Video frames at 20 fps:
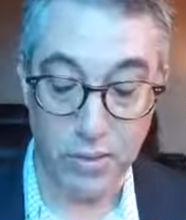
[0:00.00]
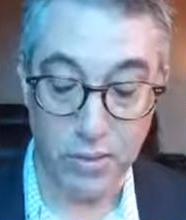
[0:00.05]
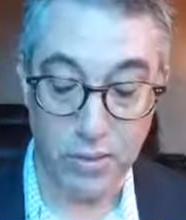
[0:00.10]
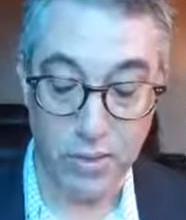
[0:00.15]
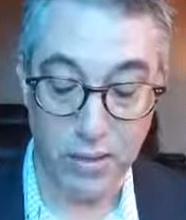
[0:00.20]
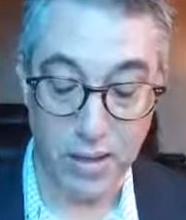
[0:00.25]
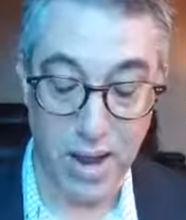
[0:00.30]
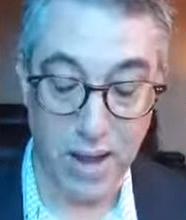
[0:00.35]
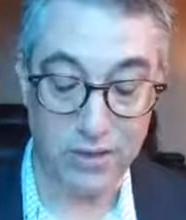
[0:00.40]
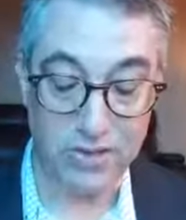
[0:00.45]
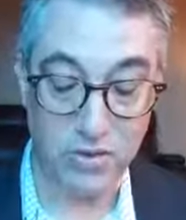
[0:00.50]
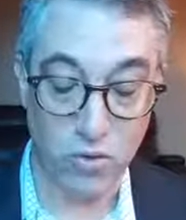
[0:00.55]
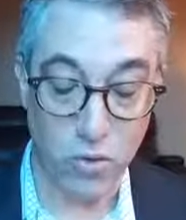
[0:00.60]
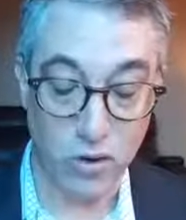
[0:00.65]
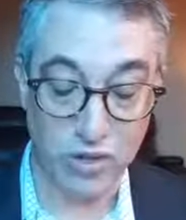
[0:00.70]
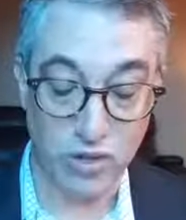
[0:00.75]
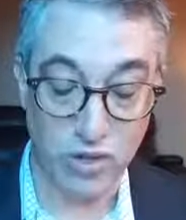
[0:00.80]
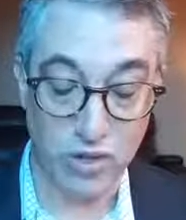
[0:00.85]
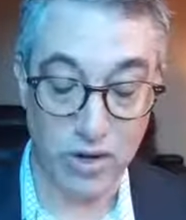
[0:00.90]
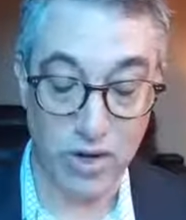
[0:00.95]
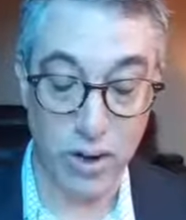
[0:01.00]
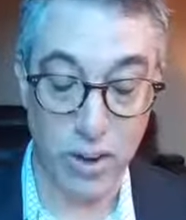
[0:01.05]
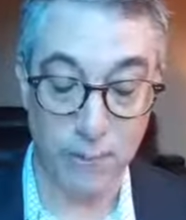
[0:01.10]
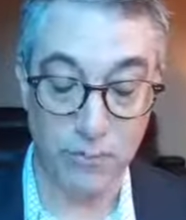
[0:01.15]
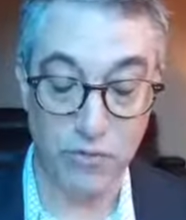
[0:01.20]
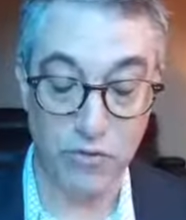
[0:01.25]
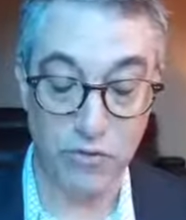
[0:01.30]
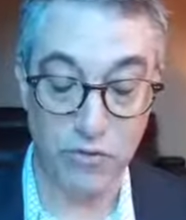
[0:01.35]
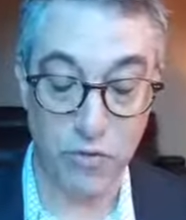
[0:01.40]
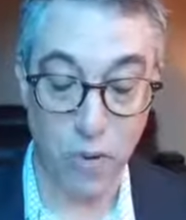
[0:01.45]
The next question
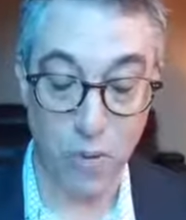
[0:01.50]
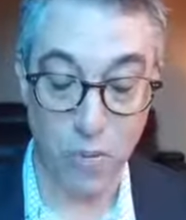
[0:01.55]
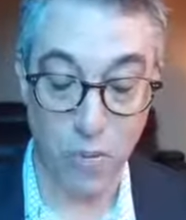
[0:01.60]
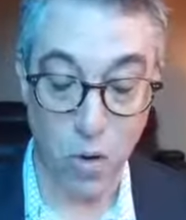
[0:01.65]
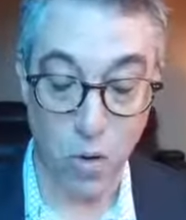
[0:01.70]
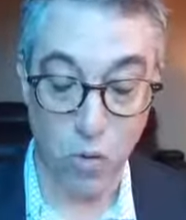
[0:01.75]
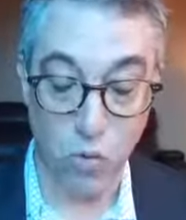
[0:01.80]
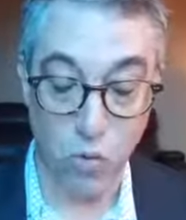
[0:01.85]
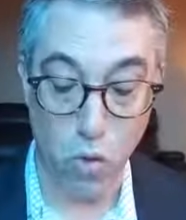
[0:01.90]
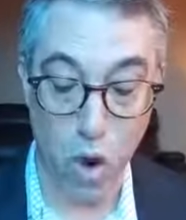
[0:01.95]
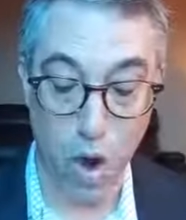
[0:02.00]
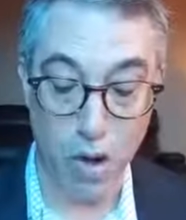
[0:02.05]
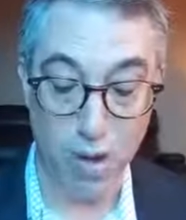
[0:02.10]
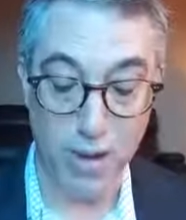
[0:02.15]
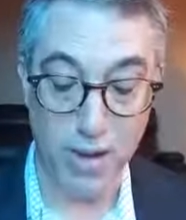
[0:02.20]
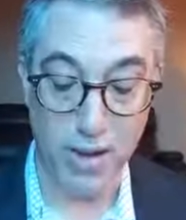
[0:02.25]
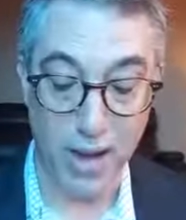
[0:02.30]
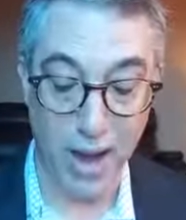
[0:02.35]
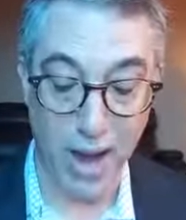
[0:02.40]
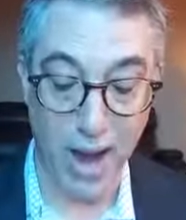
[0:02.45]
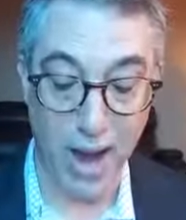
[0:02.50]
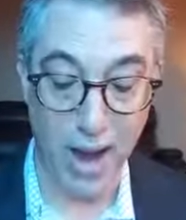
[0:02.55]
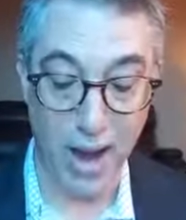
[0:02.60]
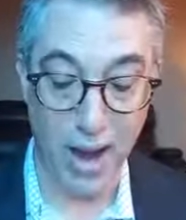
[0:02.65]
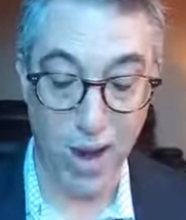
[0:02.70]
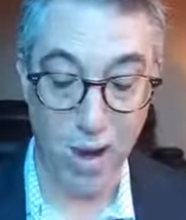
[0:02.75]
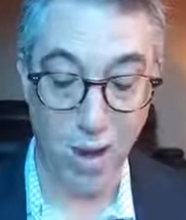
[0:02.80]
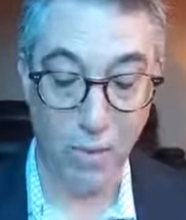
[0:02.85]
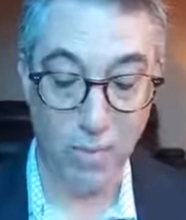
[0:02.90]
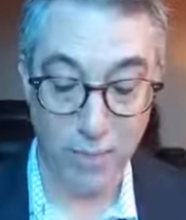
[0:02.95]
comes from Raw
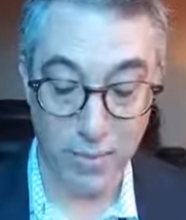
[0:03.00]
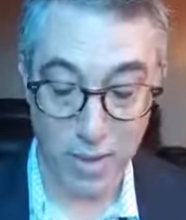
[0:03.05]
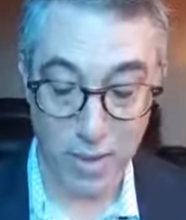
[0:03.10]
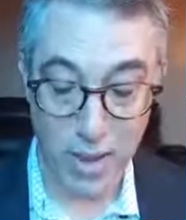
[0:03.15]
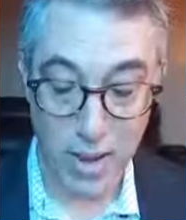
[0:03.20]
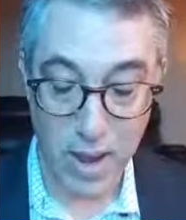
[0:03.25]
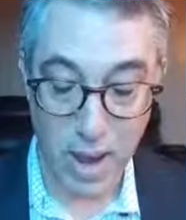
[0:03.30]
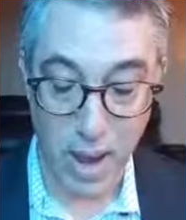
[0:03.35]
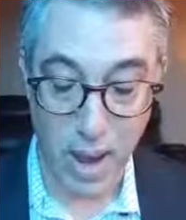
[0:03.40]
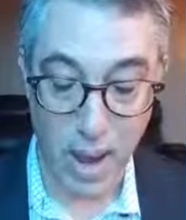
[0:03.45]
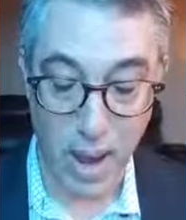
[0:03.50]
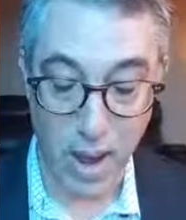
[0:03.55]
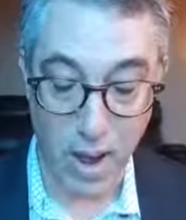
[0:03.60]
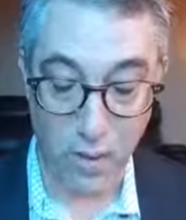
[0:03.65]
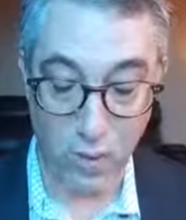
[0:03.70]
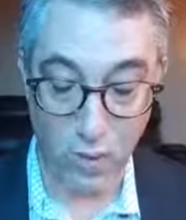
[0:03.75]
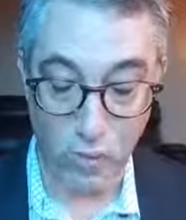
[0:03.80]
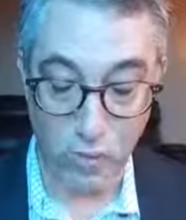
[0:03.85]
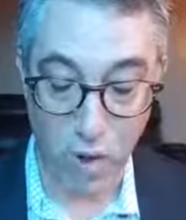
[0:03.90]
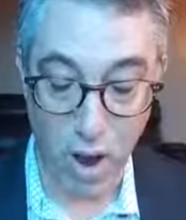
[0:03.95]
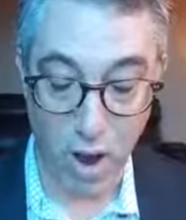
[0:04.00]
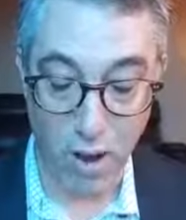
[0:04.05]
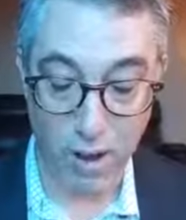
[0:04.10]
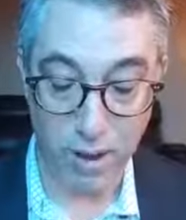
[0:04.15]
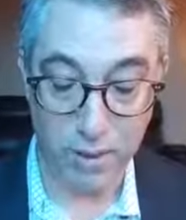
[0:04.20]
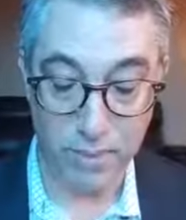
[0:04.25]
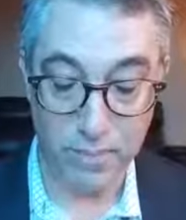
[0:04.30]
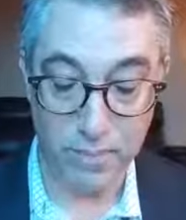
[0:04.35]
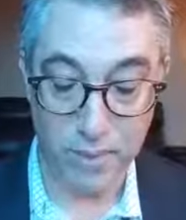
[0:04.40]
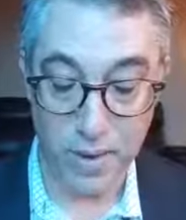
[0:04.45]
Hale uh, uh,